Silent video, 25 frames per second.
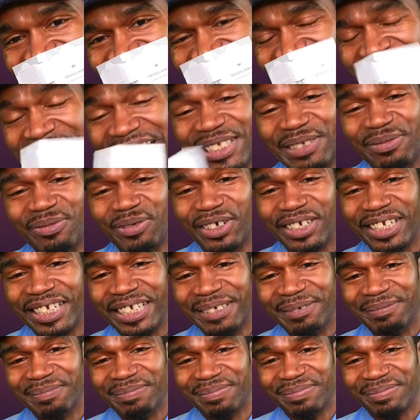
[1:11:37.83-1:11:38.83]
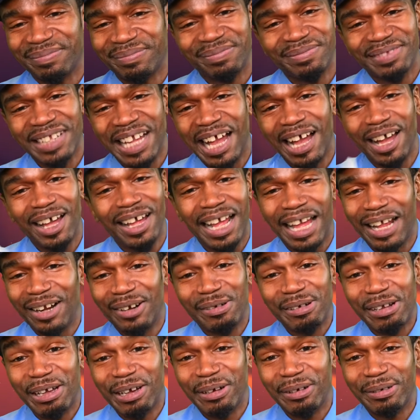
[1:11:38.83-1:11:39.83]
That's funny. I
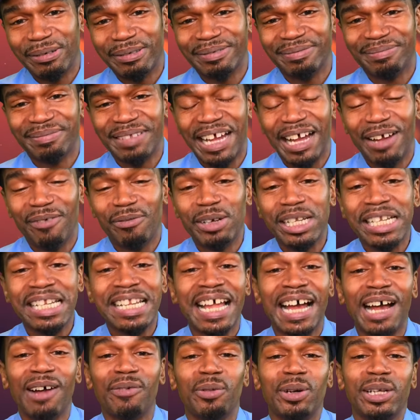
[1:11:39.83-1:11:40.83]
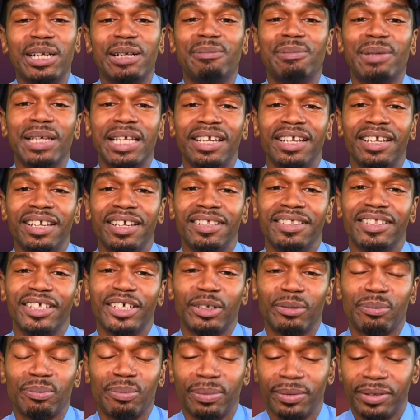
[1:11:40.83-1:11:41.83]
don't know. I would not want to be
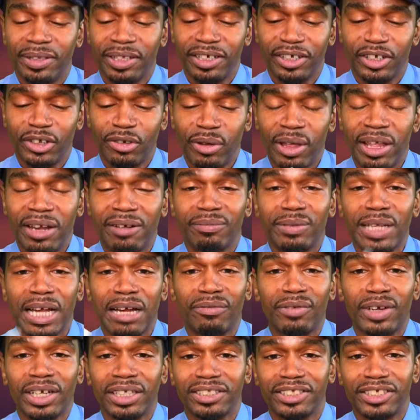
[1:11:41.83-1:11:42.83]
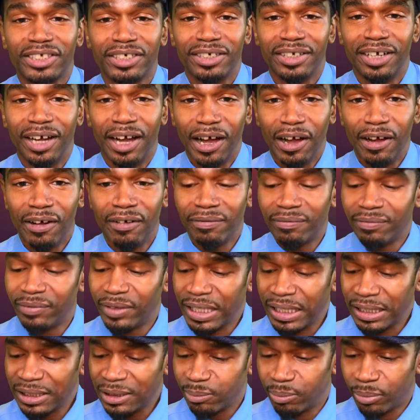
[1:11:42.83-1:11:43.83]
the creative director of
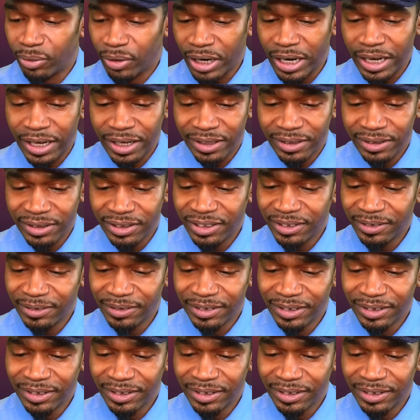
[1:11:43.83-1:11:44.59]
this brand.